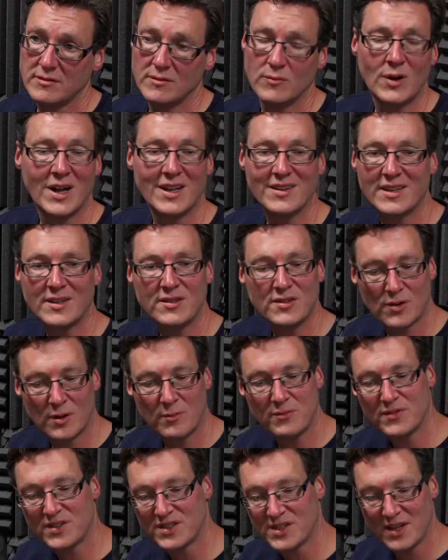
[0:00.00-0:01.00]
well, there's
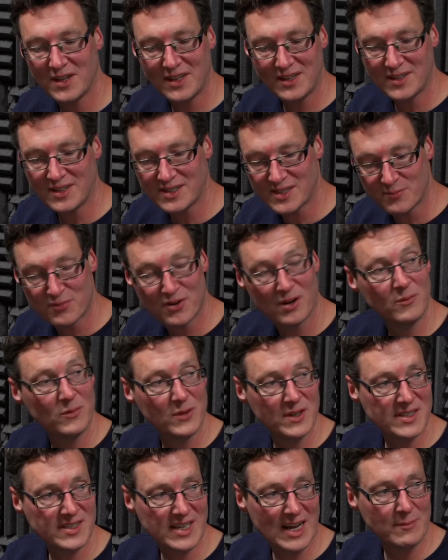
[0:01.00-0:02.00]
the problem
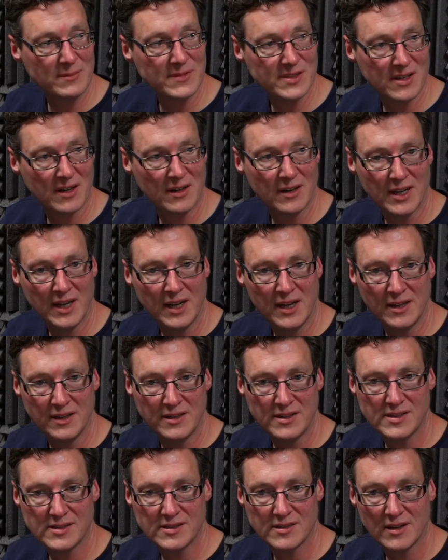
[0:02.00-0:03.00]
with Samsung
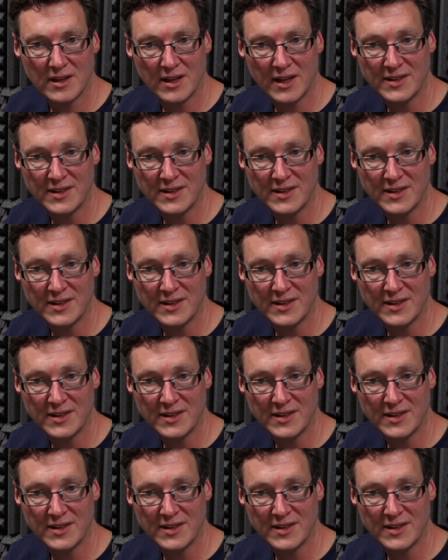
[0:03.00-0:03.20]
is,